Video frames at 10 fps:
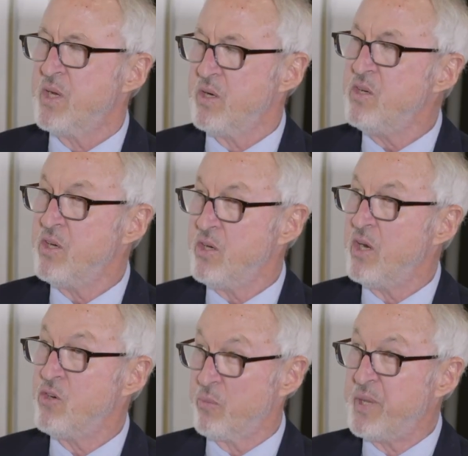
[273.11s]
in, in,
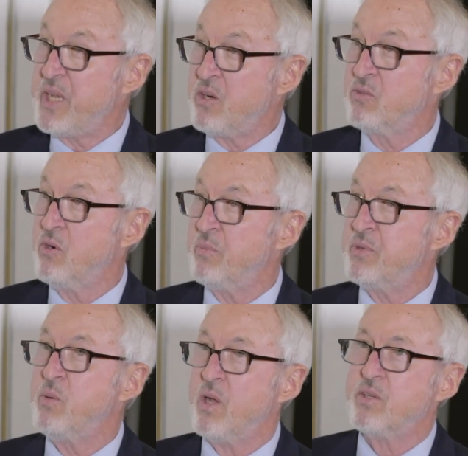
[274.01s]
in your peer
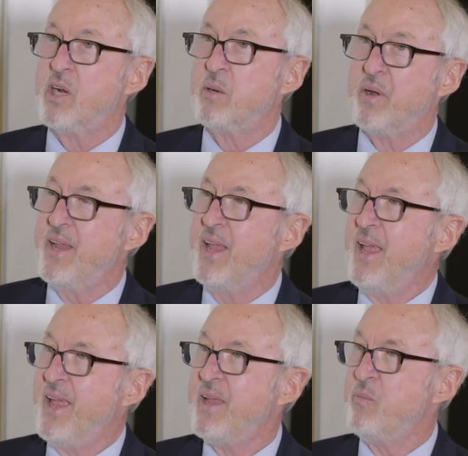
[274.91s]
group, do you all talk about,
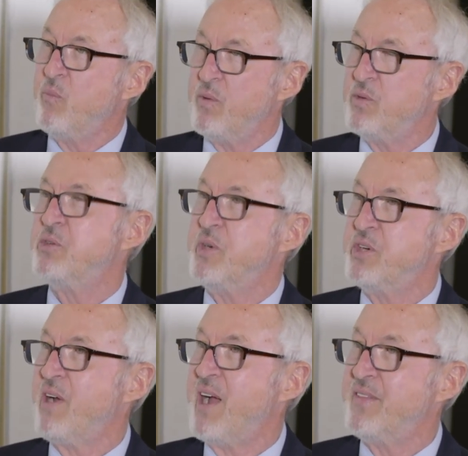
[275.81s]
hey, should we
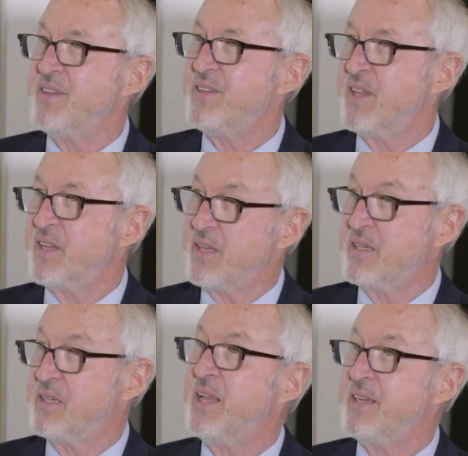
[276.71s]
try this? Like,
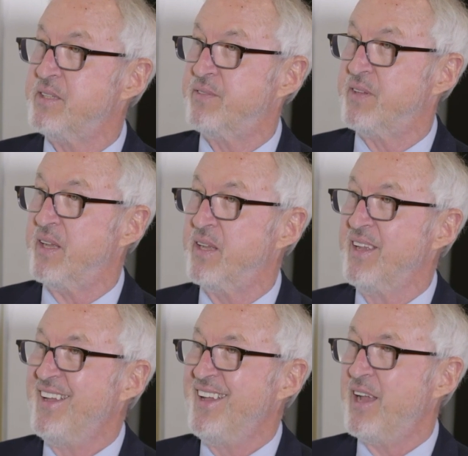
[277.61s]
like collectively,
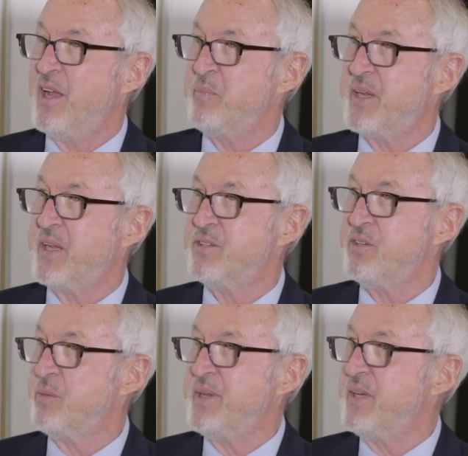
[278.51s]
mm. uh, because
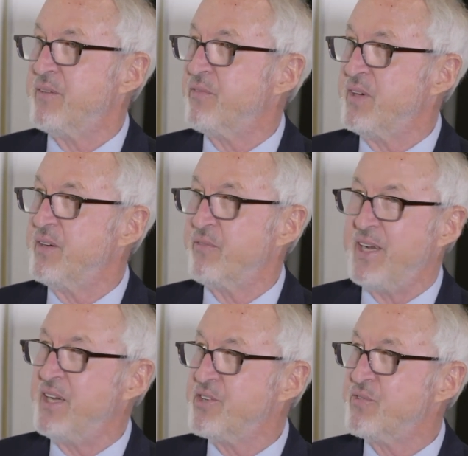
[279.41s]
you could be in different,
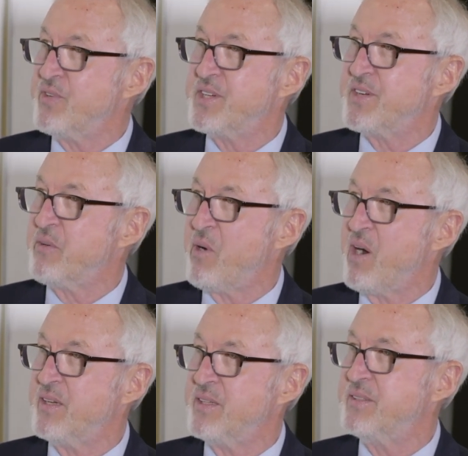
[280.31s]
different industries, different yeah,
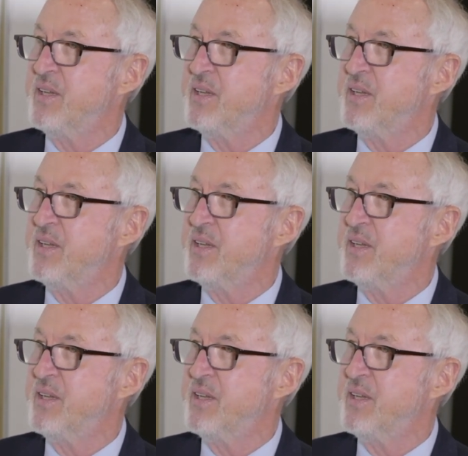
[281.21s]
markets.